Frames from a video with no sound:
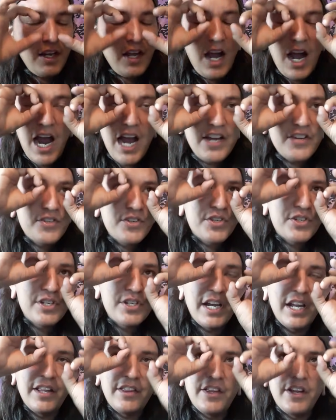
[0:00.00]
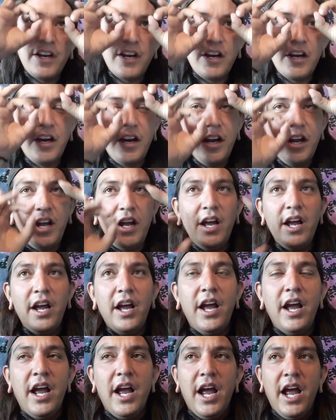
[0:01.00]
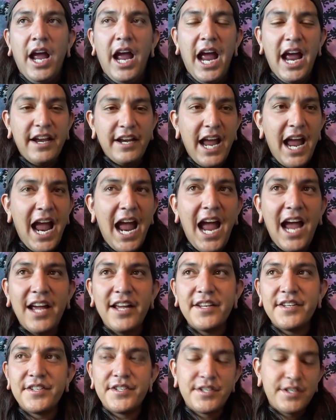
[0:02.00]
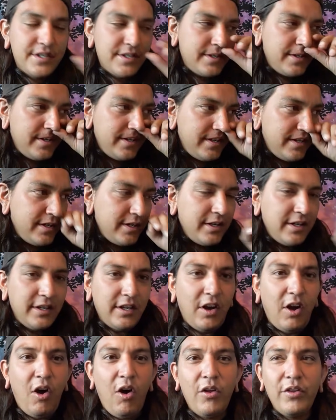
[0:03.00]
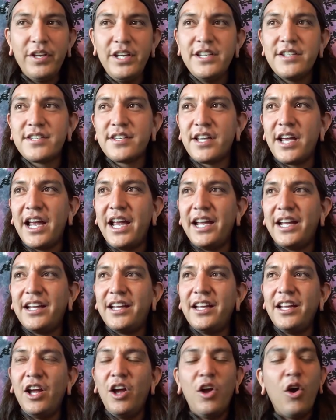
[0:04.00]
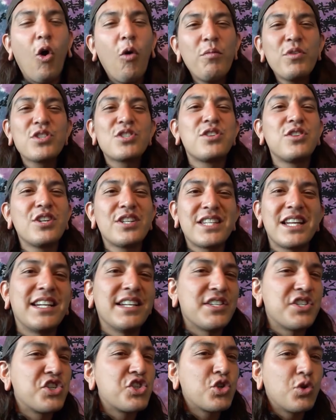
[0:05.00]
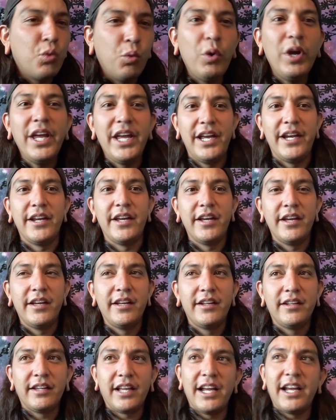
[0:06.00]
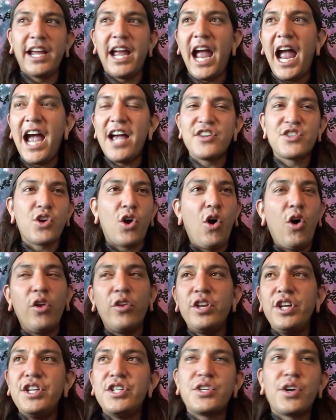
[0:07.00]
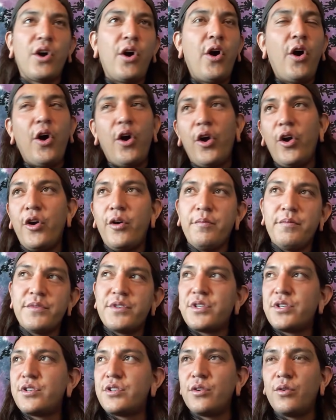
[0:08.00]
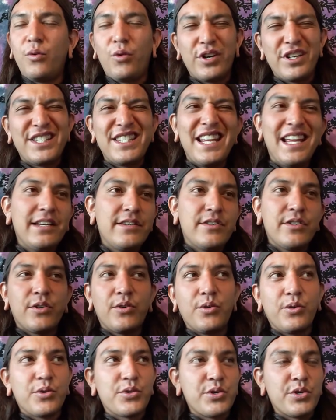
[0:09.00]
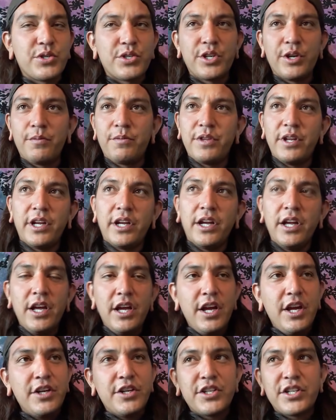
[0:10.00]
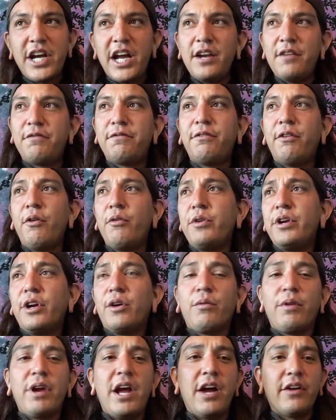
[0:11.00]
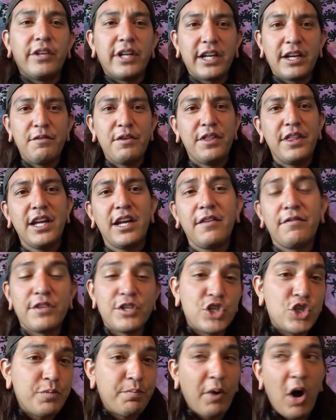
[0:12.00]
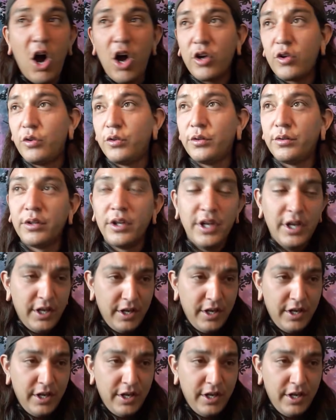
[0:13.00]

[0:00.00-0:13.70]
eyes are staying there, and it has all these, like, it almost looks like a squid. Like, it has all these arms or tentacles or something, just kind of floating around. Like, if you think of the Spangle